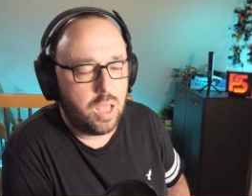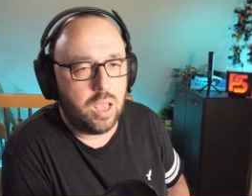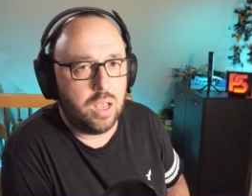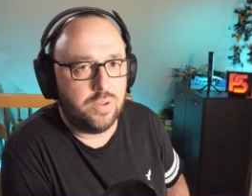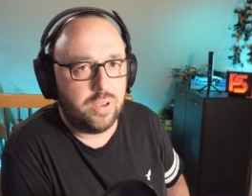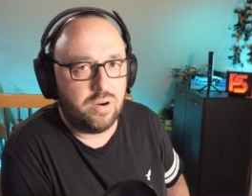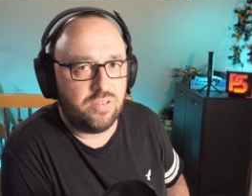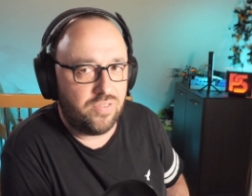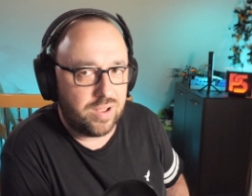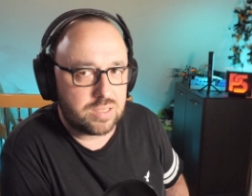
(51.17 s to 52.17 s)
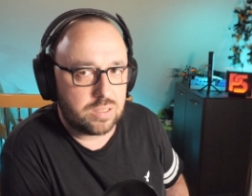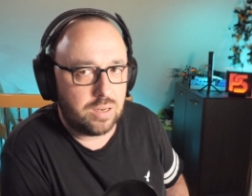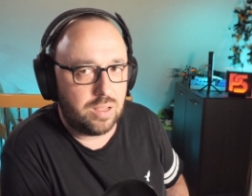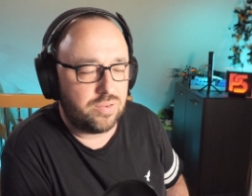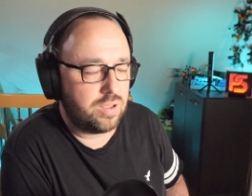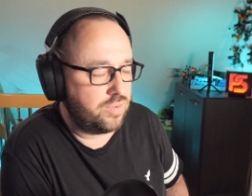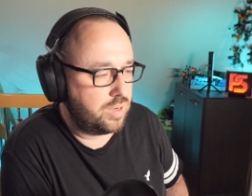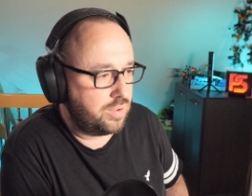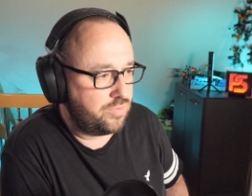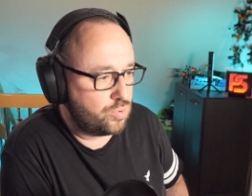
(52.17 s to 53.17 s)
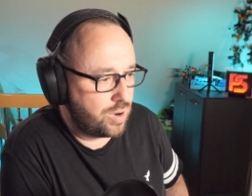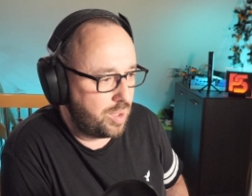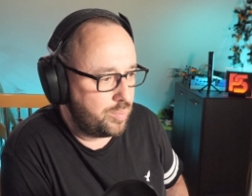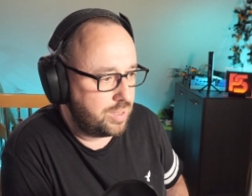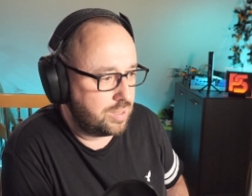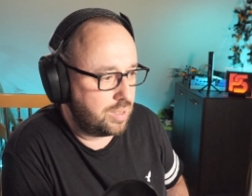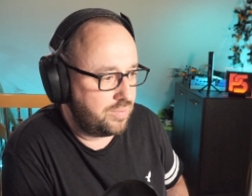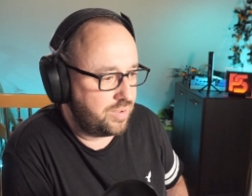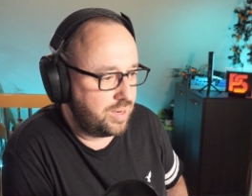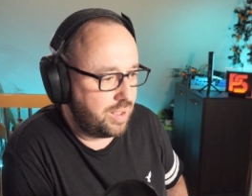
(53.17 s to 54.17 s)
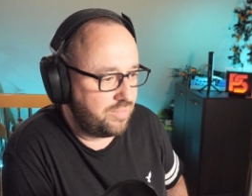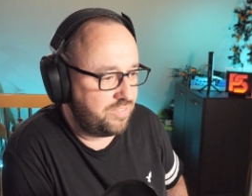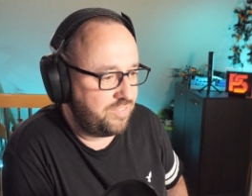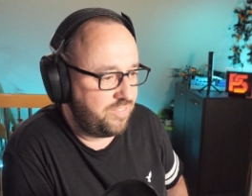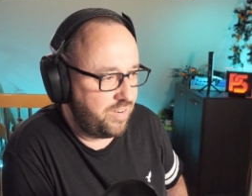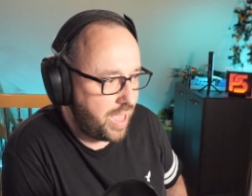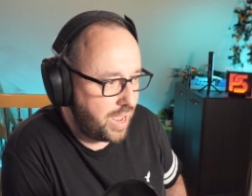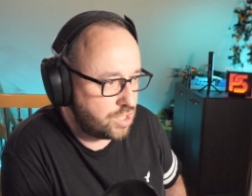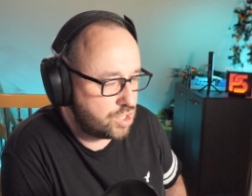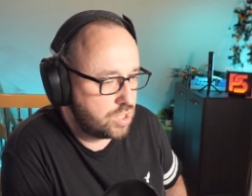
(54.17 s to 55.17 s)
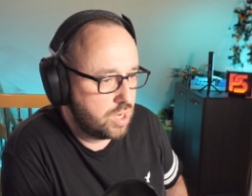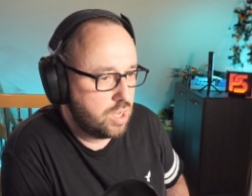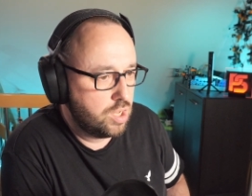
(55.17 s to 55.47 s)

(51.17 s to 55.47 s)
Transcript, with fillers: Uh, they are fast enough, have enough RAM and have enough flash